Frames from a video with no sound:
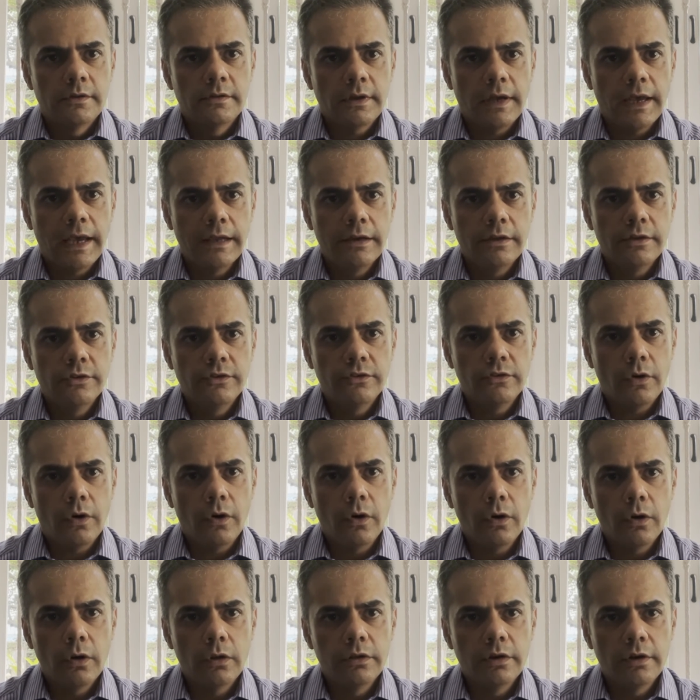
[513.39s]
Silence
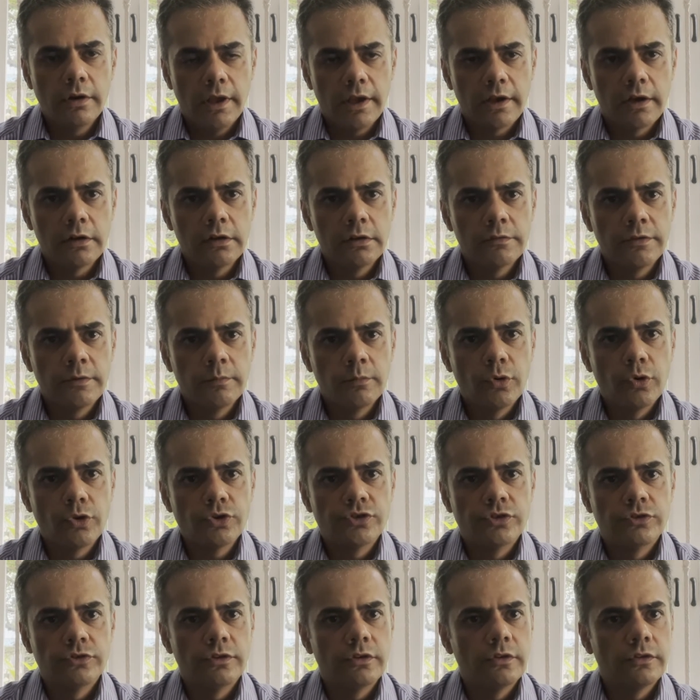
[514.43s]
all the negative
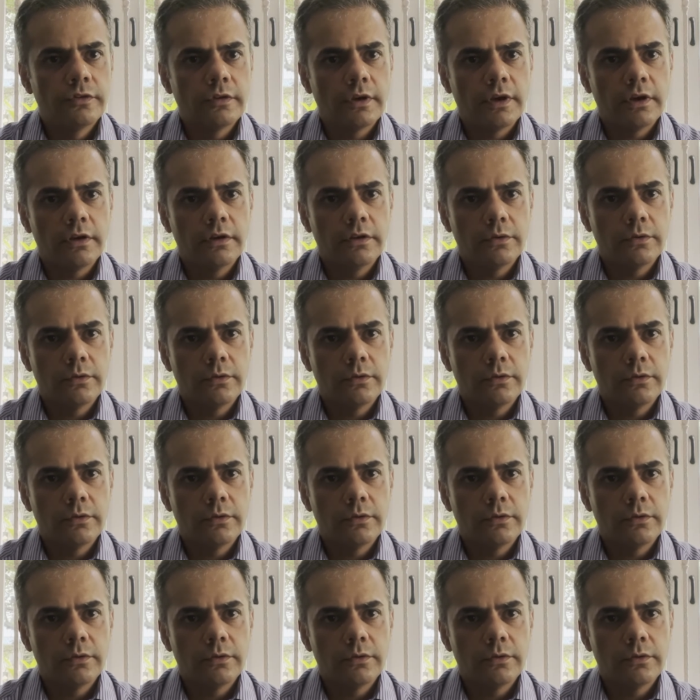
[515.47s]
emotions inside you,